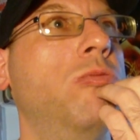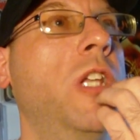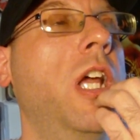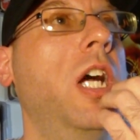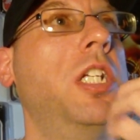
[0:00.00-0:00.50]

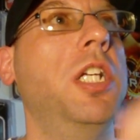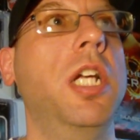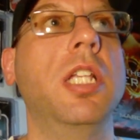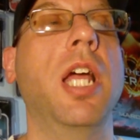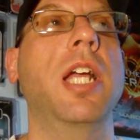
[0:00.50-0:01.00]

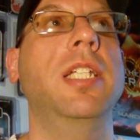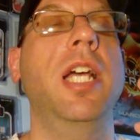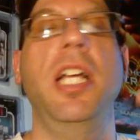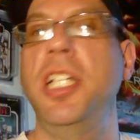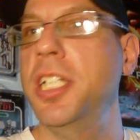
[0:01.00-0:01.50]
like I
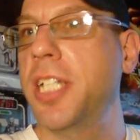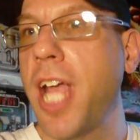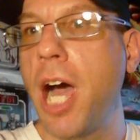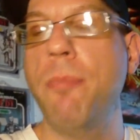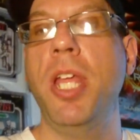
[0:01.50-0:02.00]
said, it just
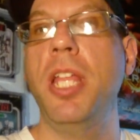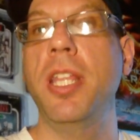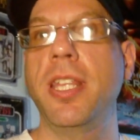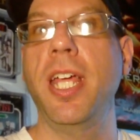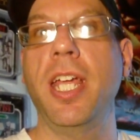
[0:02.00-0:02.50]
got
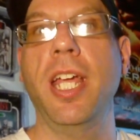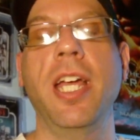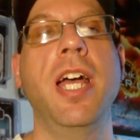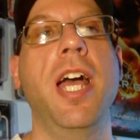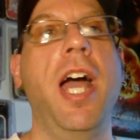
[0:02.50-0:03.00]
me
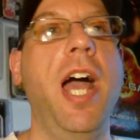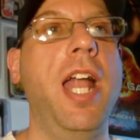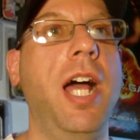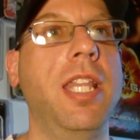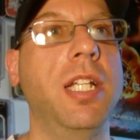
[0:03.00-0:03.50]
thinking,
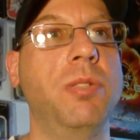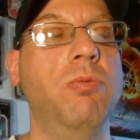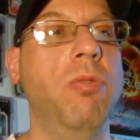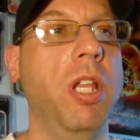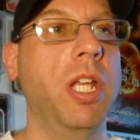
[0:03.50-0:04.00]
and I think it's
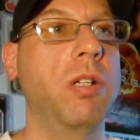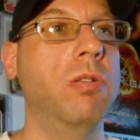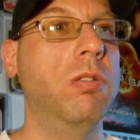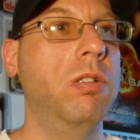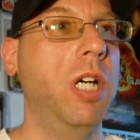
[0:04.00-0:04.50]
really
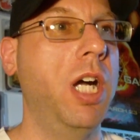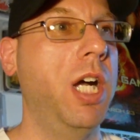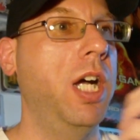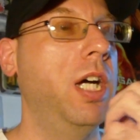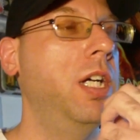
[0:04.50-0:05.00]
cool.
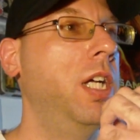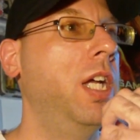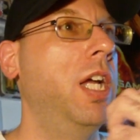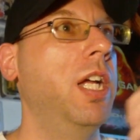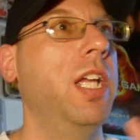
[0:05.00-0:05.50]
I
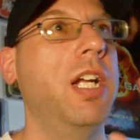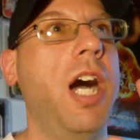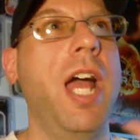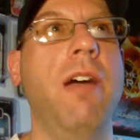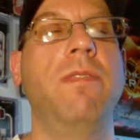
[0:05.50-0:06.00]

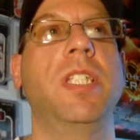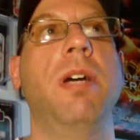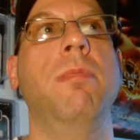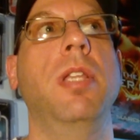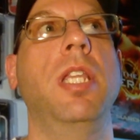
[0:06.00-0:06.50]
have
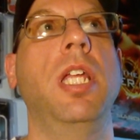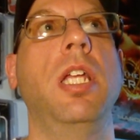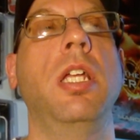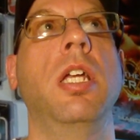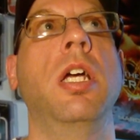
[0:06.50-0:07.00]
some of
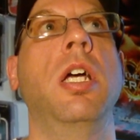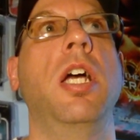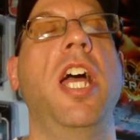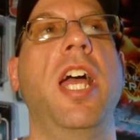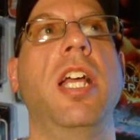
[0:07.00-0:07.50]
the
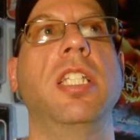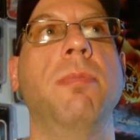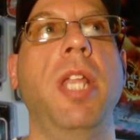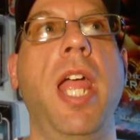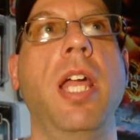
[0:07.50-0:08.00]

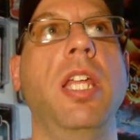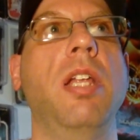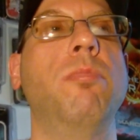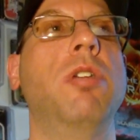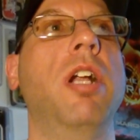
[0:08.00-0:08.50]

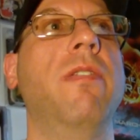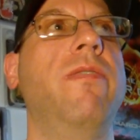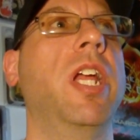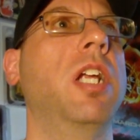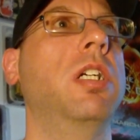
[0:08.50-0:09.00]
Alien and Predator
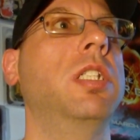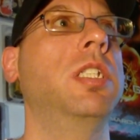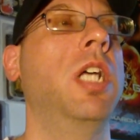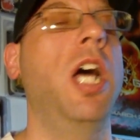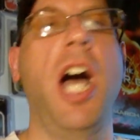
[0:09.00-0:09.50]

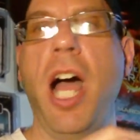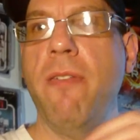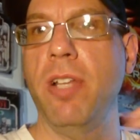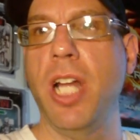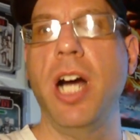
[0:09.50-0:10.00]
figures. I
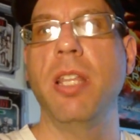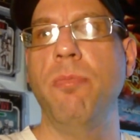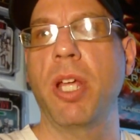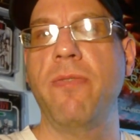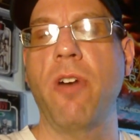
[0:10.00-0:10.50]
have a lot of
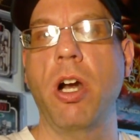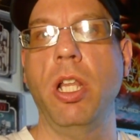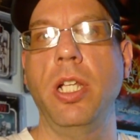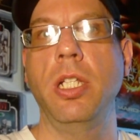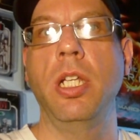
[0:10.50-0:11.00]
the
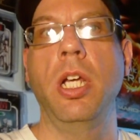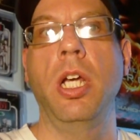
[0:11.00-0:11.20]
McFarlane